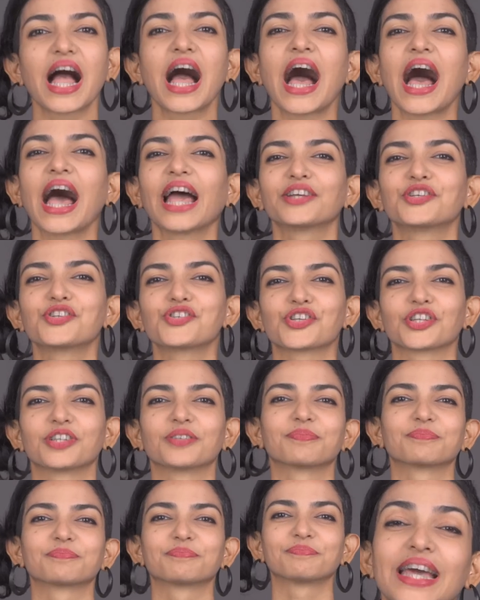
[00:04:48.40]

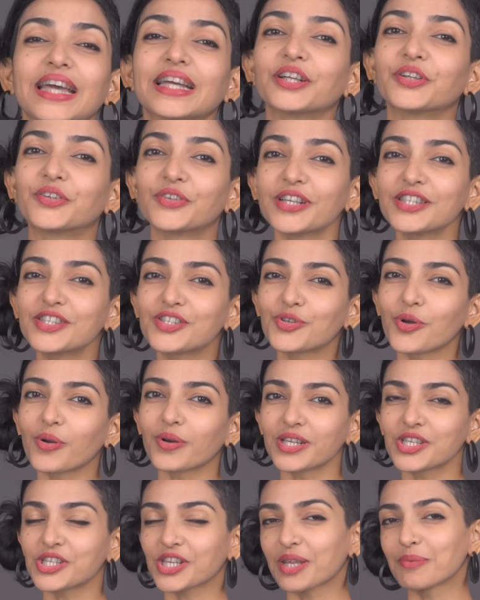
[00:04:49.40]
Hydrogen. Grid
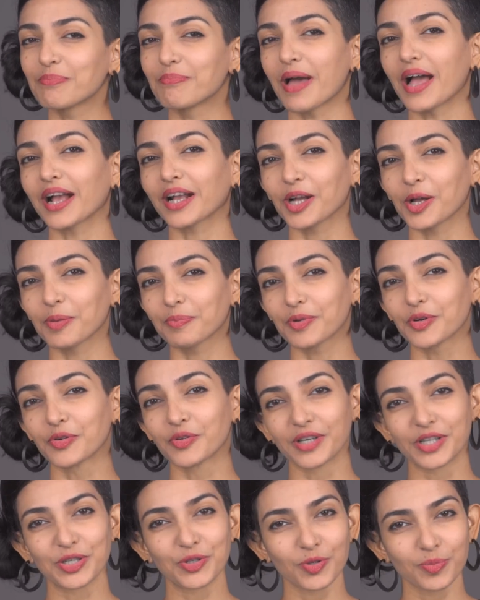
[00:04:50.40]
storage can back up
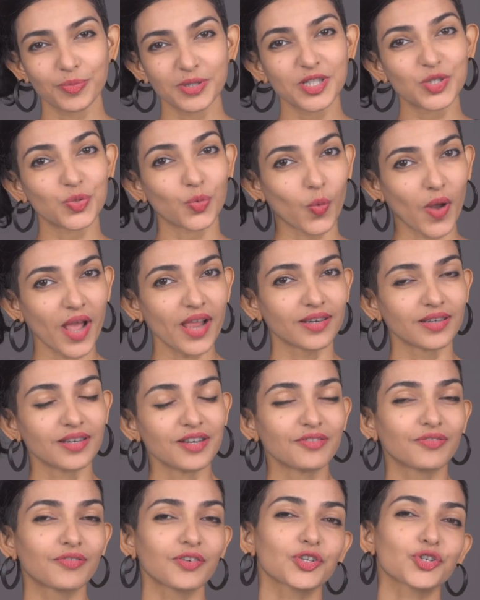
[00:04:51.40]
renewables well
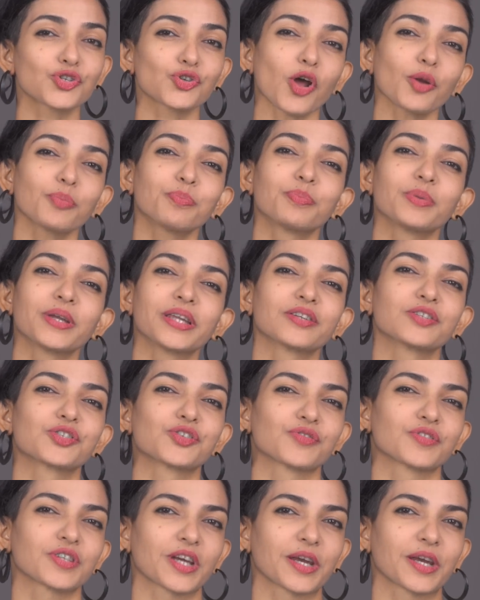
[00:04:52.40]
for short periods of